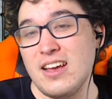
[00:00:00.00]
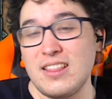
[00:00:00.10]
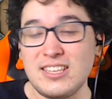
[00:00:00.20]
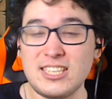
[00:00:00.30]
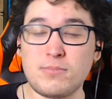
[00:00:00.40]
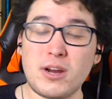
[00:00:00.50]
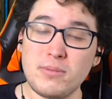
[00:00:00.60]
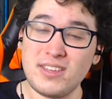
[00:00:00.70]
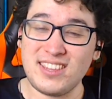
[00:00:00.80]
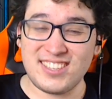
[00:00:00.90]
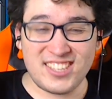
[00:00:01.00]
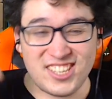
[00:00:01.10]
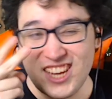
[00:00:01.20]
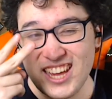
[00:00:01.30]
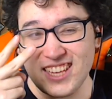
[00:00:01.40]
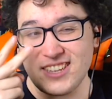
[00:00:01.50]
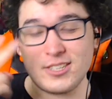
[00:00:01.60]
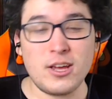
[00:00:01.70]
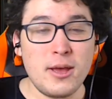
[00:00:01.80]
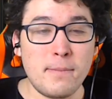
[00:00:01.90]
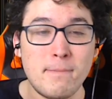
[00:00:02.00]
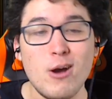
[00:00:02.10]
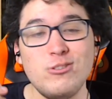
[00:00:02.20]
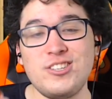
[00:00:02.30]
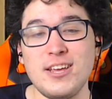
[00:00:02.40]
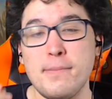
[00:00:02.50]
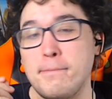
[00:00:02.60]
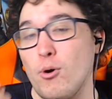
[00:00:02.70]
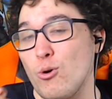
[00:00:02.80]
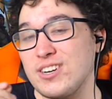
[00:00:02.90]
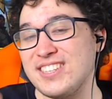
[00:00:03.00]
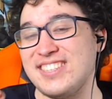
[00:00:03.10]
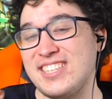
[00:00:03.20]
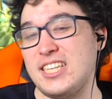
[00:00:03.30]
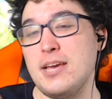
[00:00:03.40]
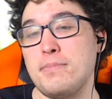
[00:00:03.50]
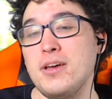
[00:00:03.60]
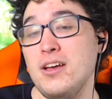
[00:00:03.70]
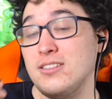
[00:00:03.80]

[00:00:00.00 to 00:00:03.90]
This is probably the second most important tip